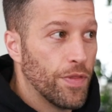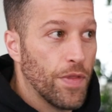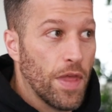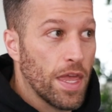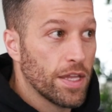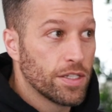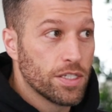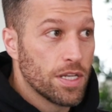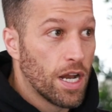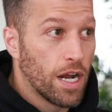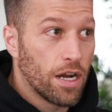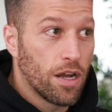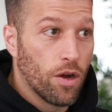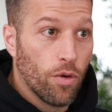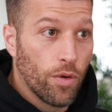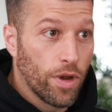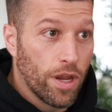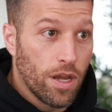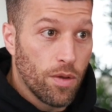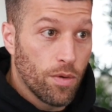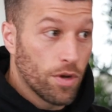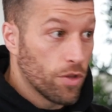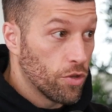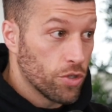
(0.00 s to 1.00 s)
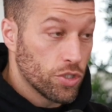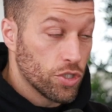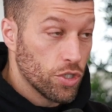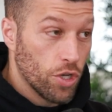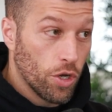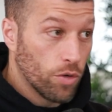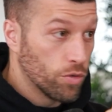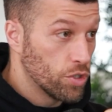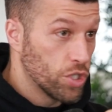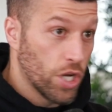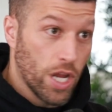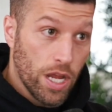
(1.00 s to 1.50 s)
it's not going anywhere. There's
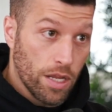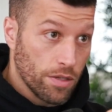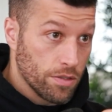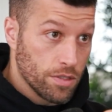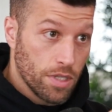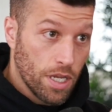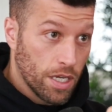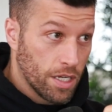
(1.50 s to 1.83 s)
no chance.